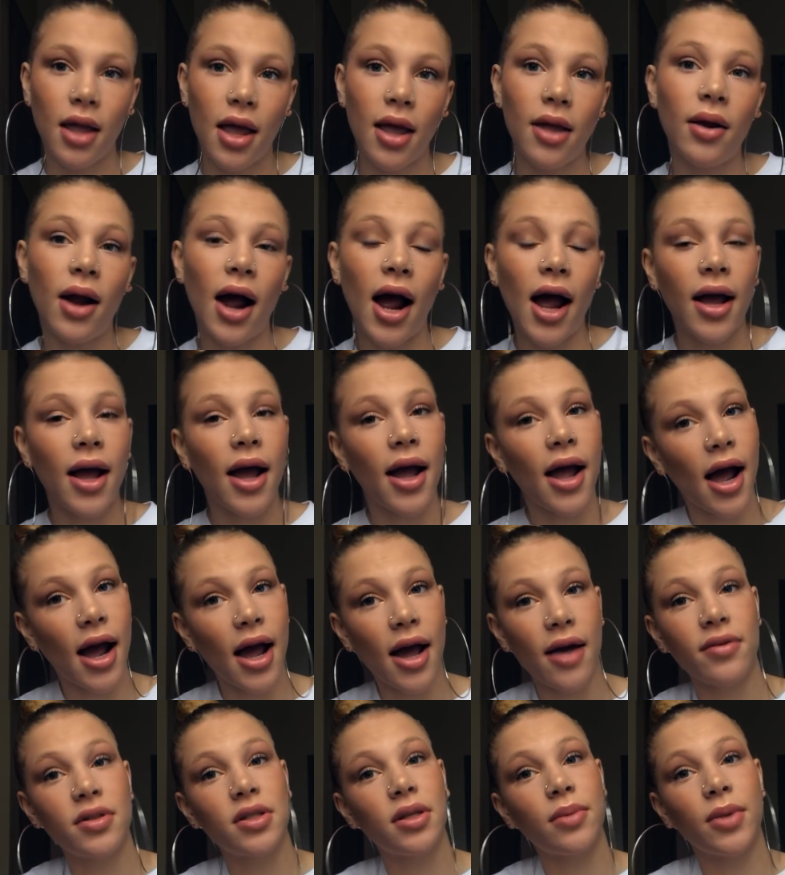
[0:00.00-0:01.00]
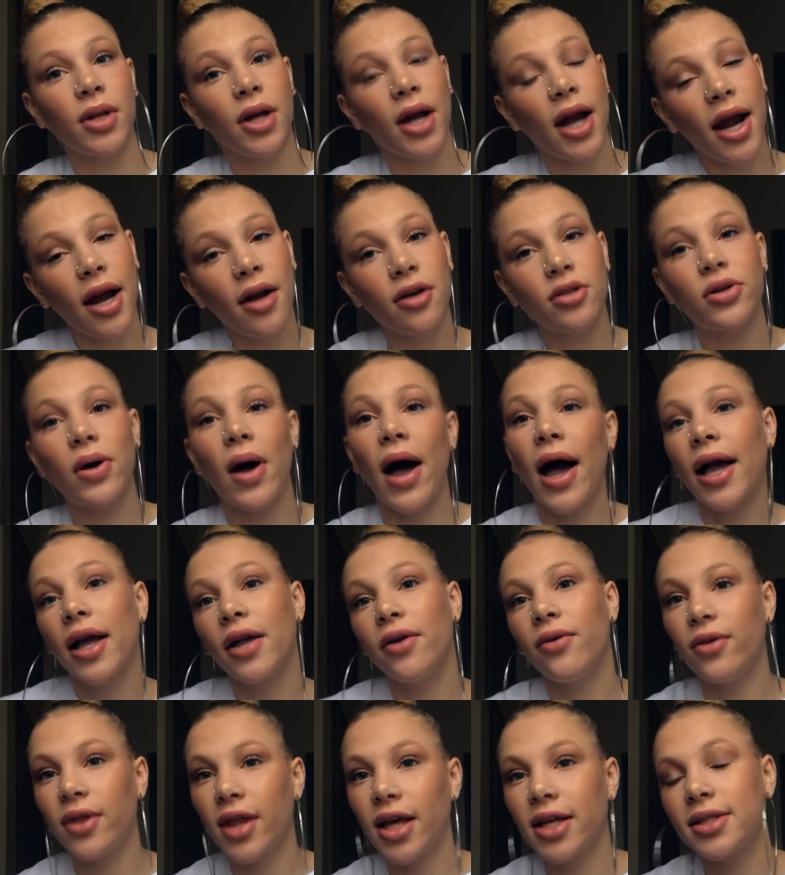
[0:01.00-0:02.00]
and I have similar hair, so I
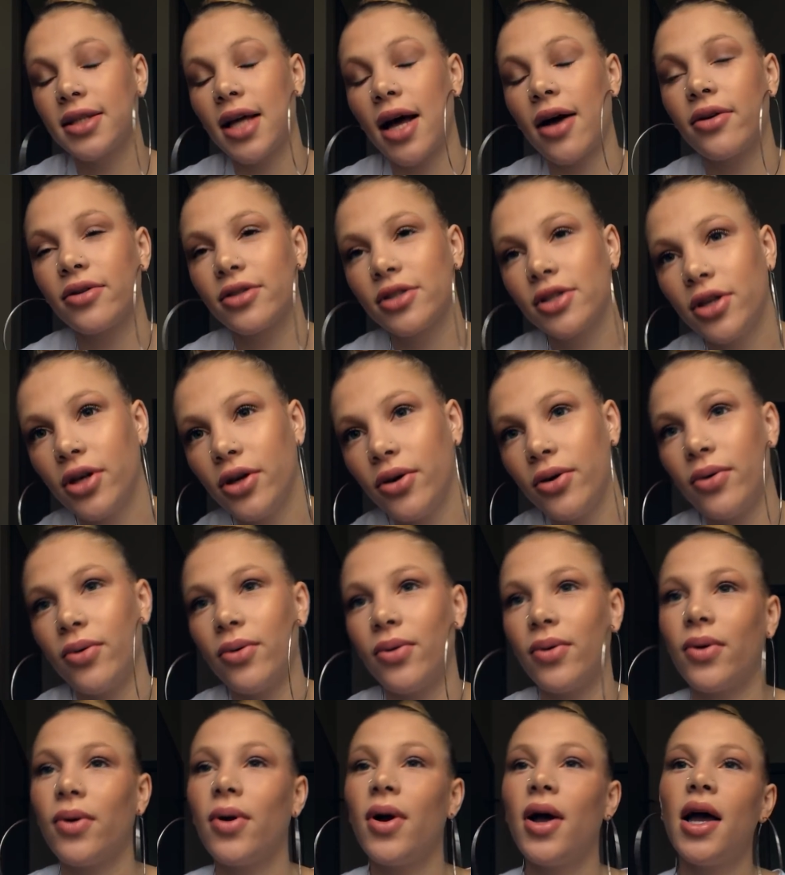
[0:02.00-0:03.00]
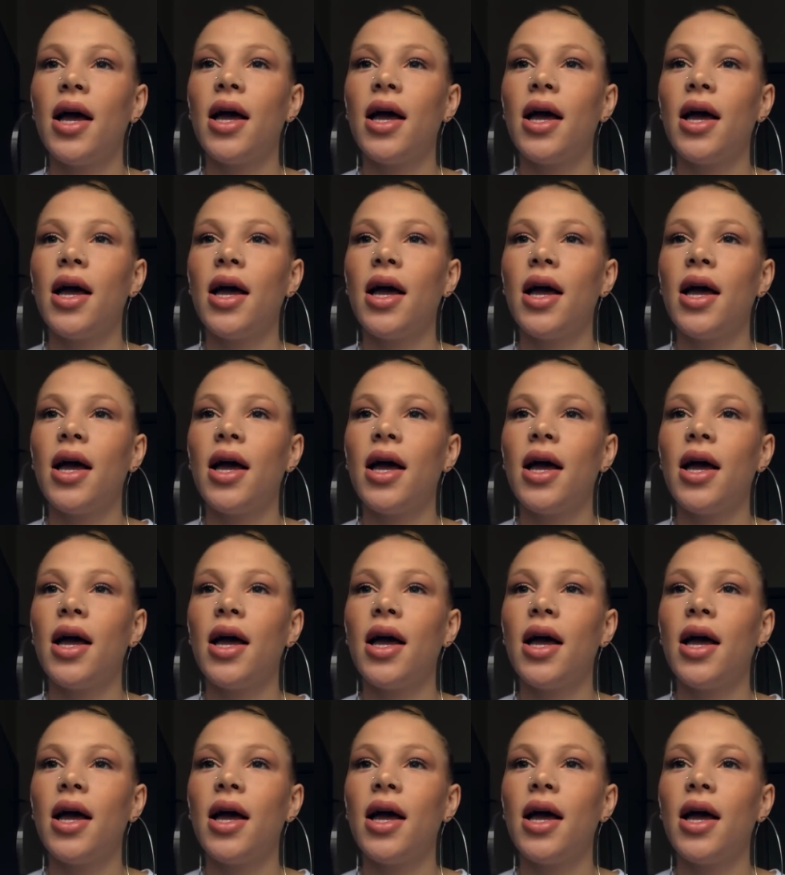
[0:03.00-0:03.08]
can do that style too,